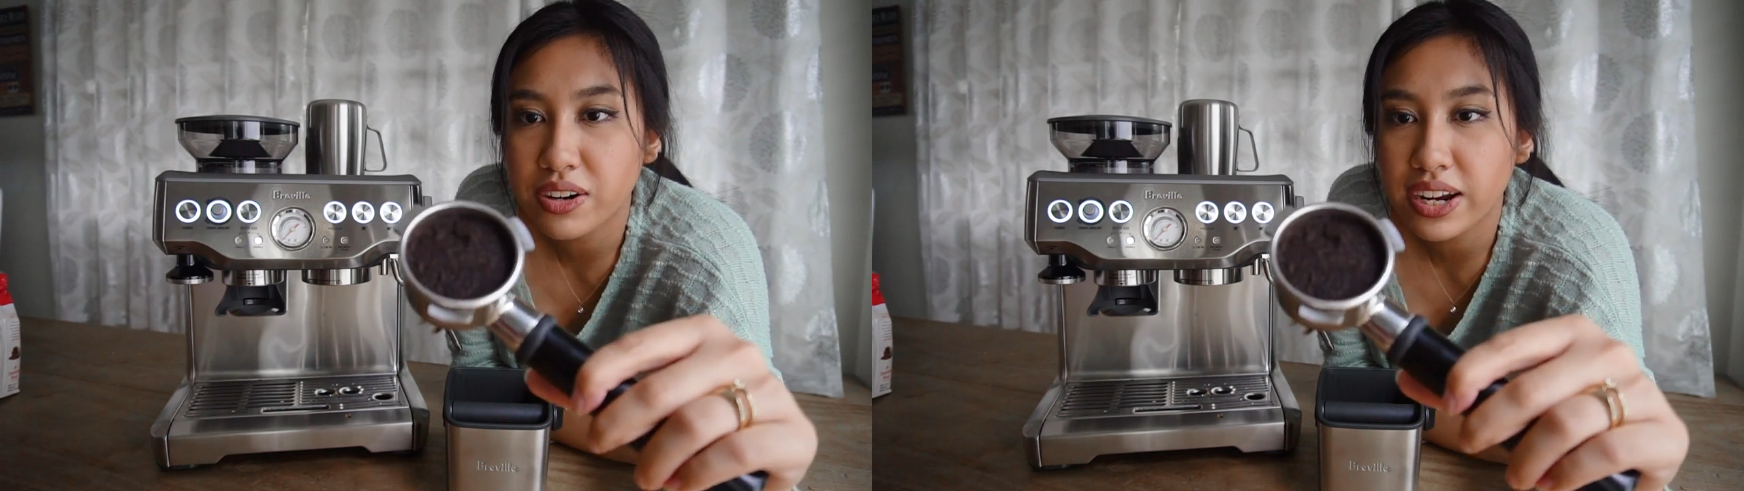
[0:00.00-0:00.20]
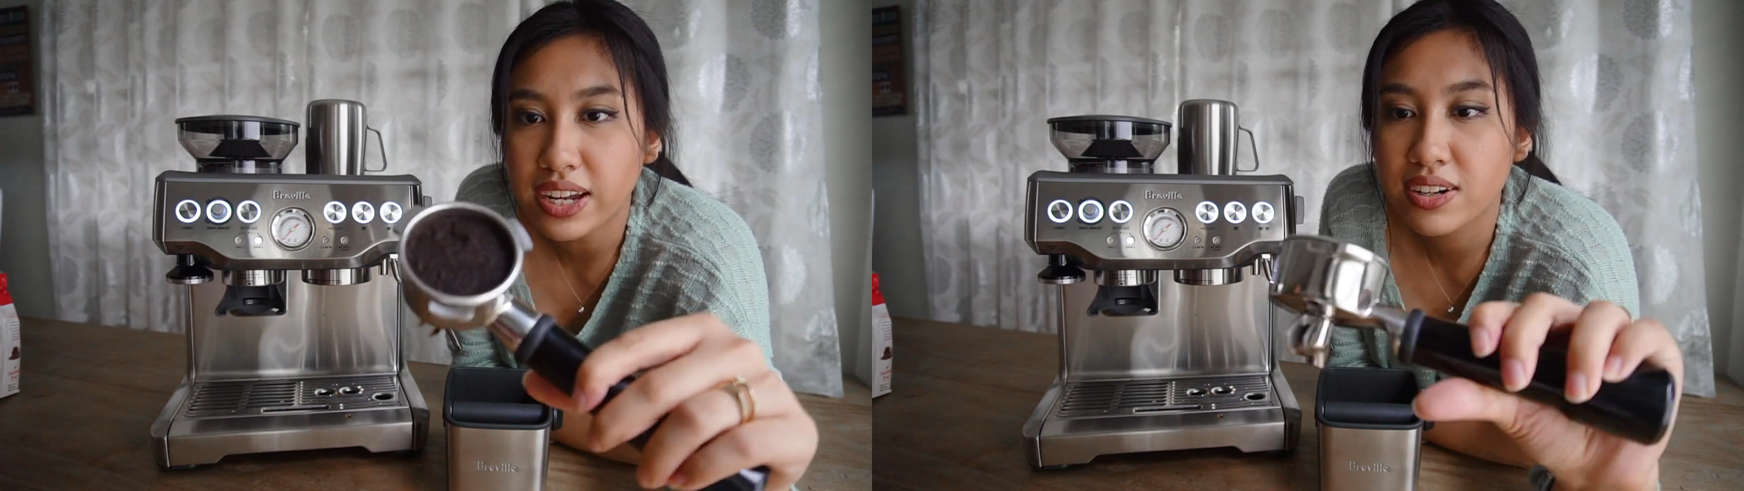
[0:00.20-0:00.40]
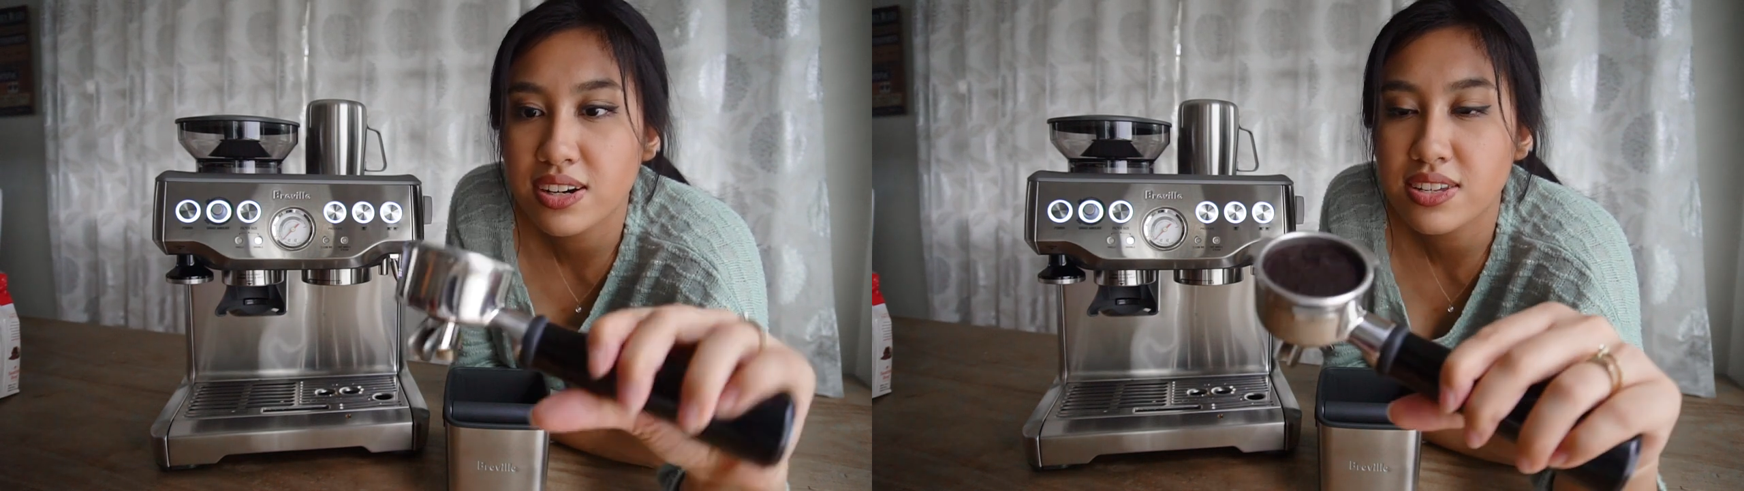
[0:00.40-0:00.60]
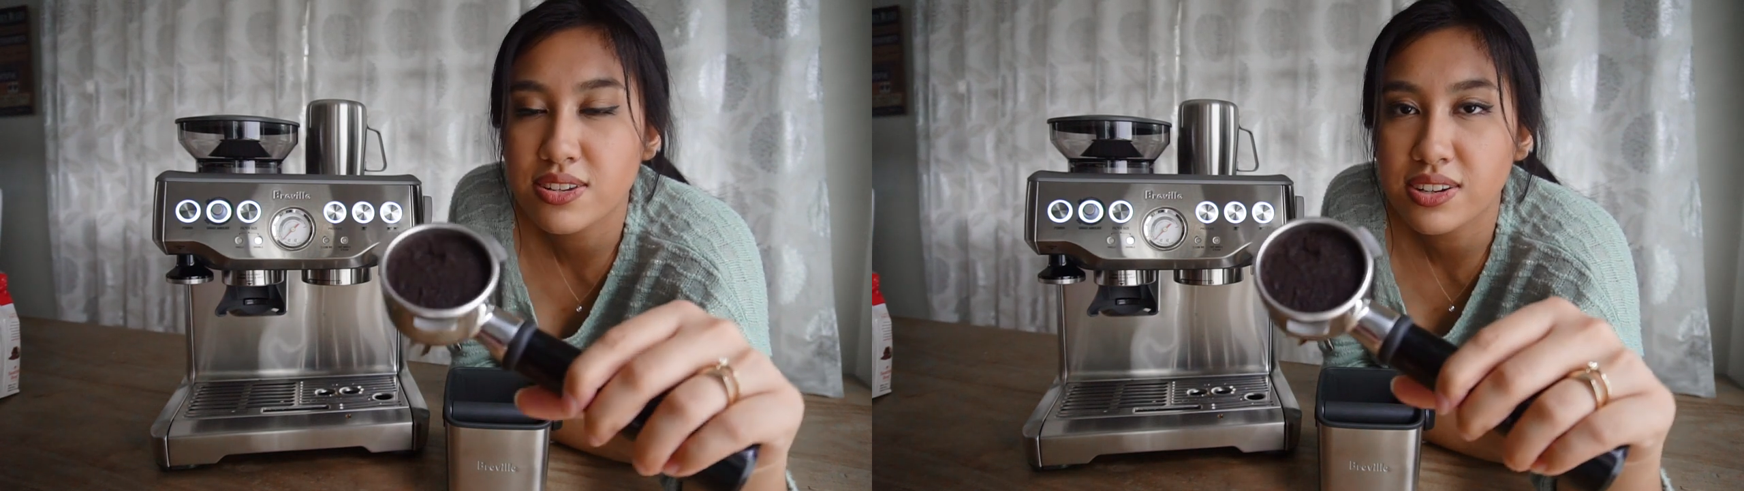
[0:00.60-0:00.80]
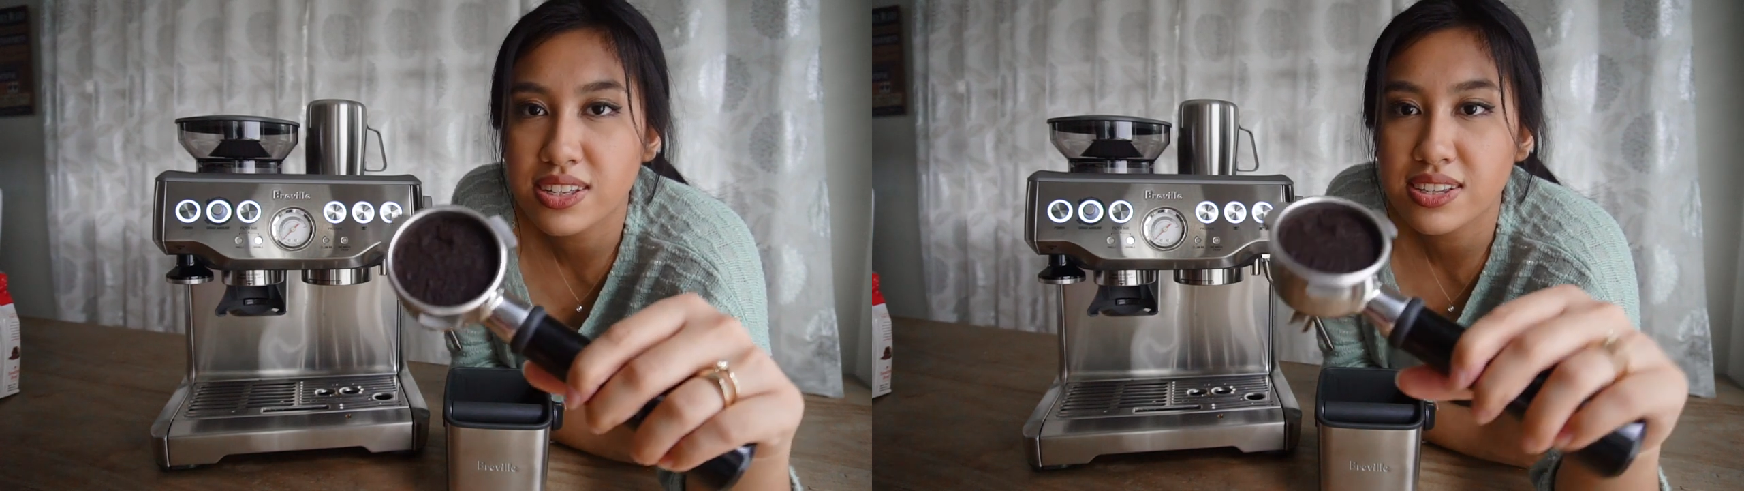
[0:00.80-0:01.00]
great because
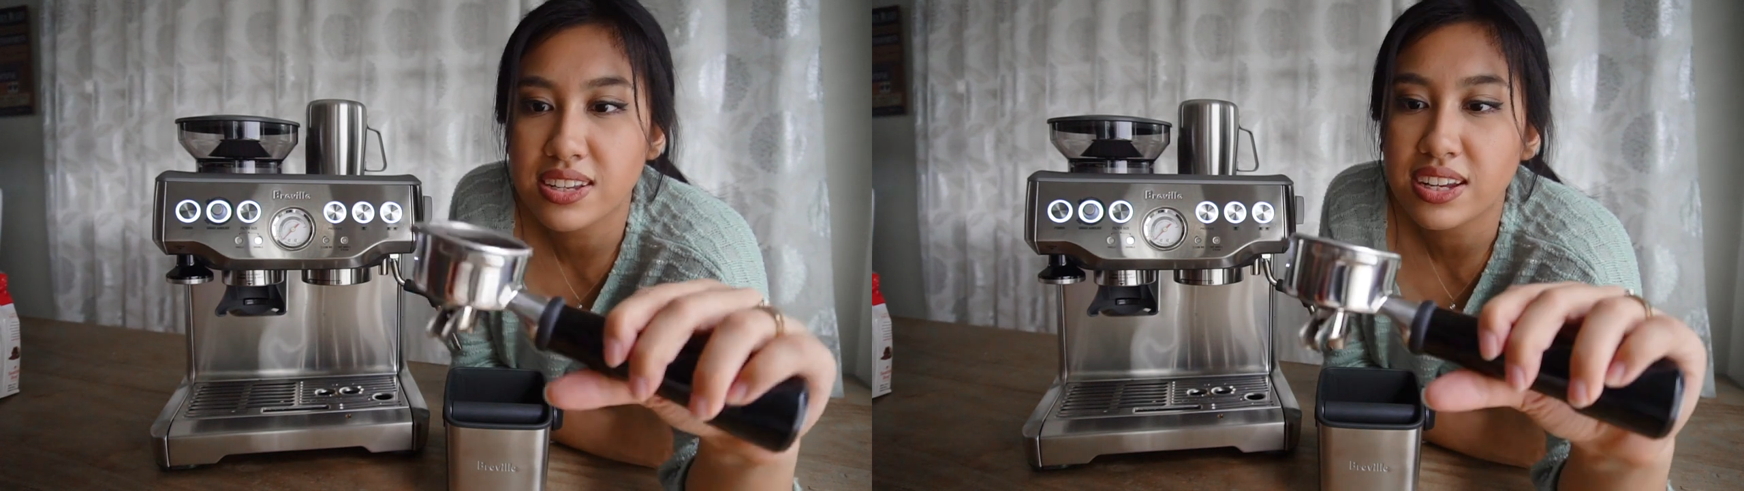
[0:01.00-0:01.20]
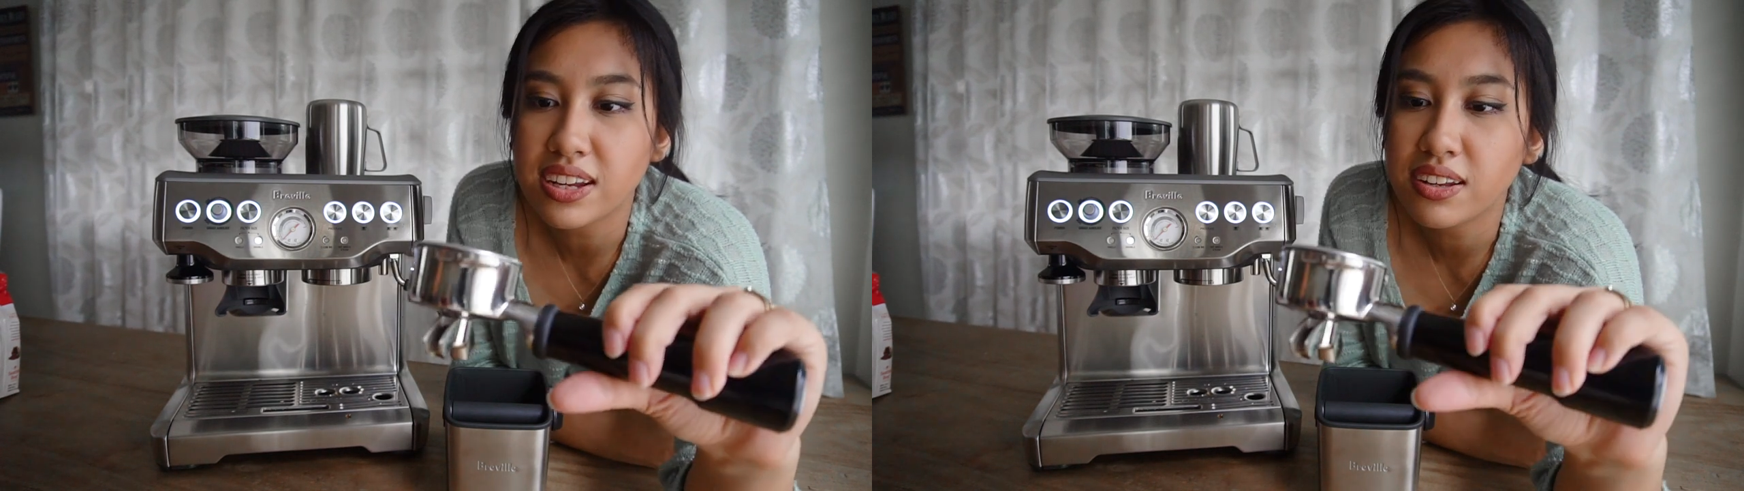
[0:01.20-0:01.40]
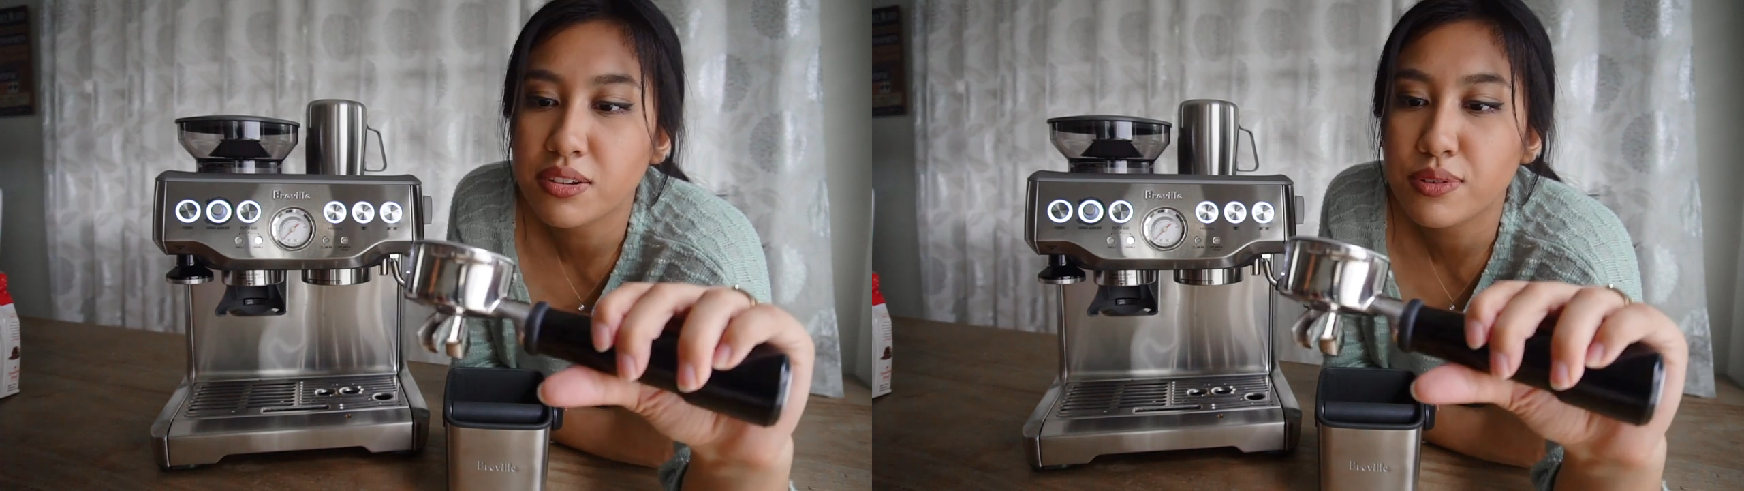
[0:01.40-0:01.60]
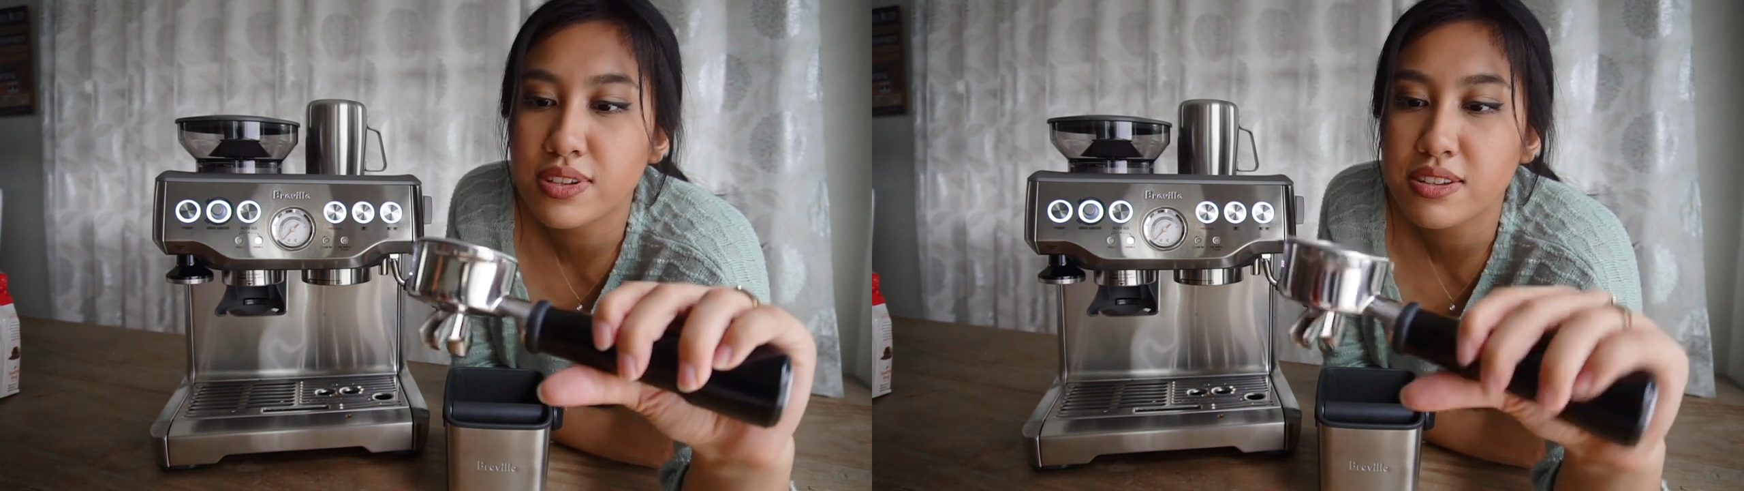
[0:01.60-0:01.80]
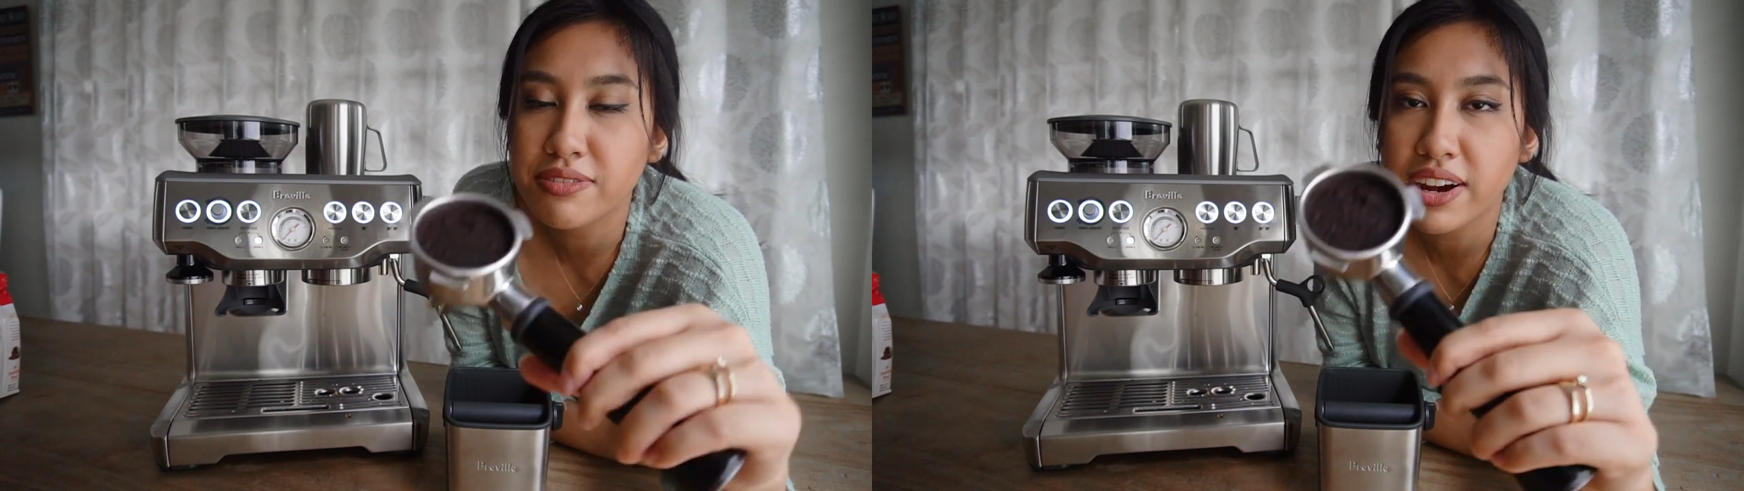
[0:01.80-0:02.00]
you can see it
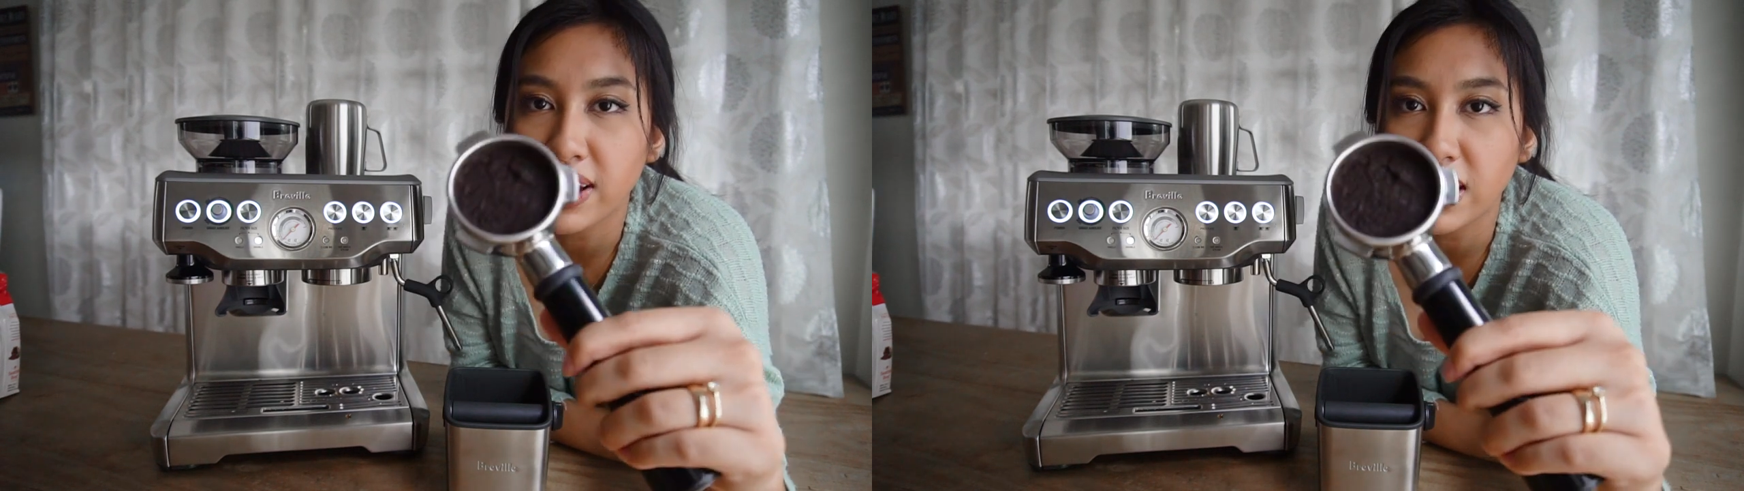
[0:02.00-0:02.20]
wasn't very